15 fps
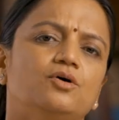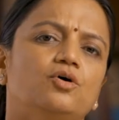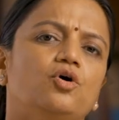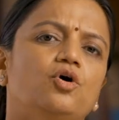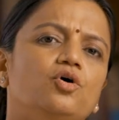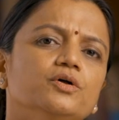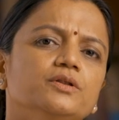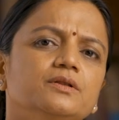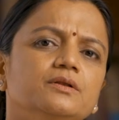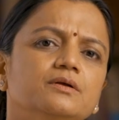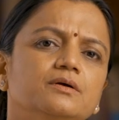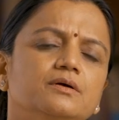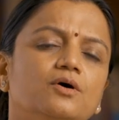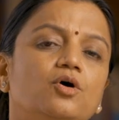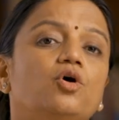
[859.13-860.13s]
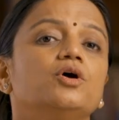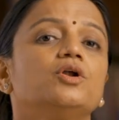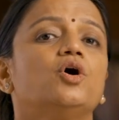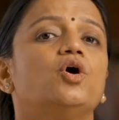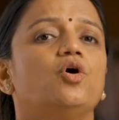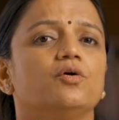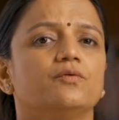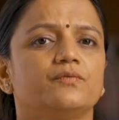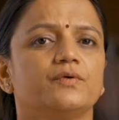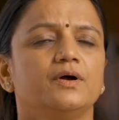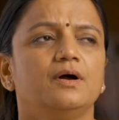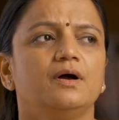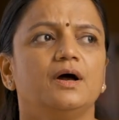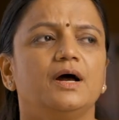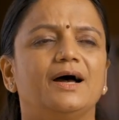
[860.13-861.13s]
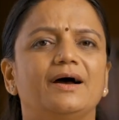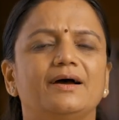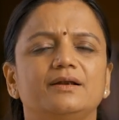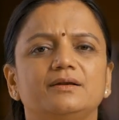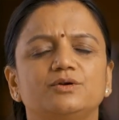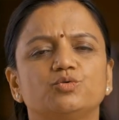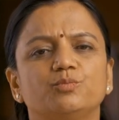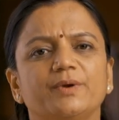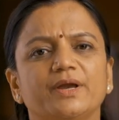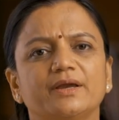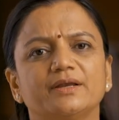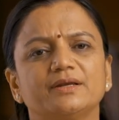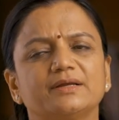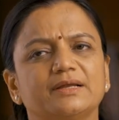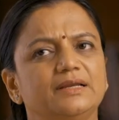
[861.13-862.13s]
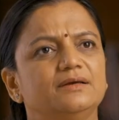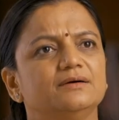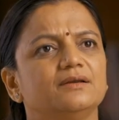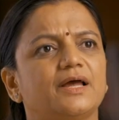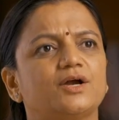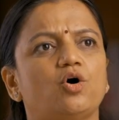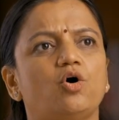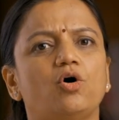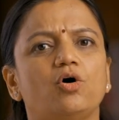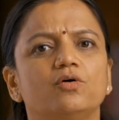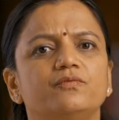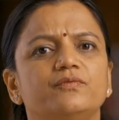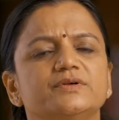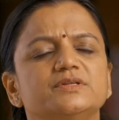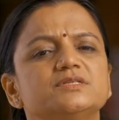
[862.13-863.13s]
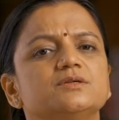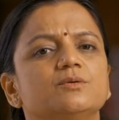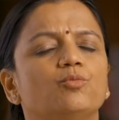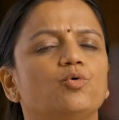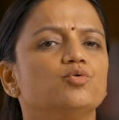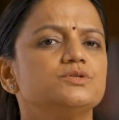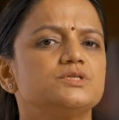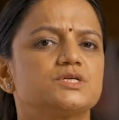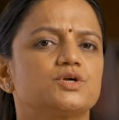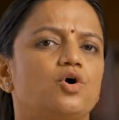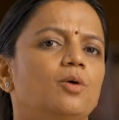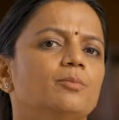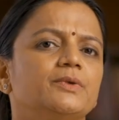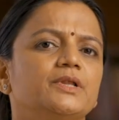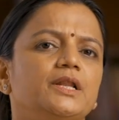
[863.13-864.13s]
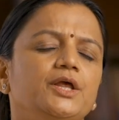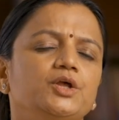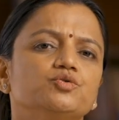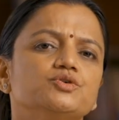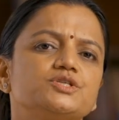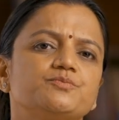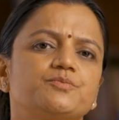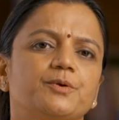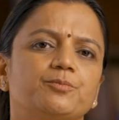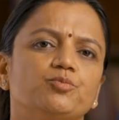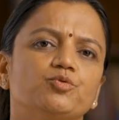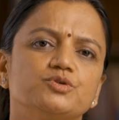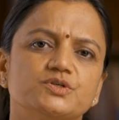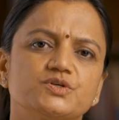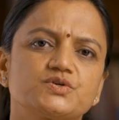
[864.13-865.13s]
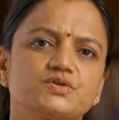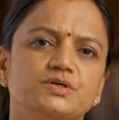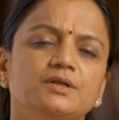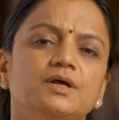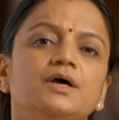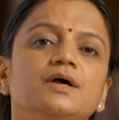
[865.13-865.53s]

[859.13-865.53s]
on or of, and to make it clear, like of is the most commonly used preposition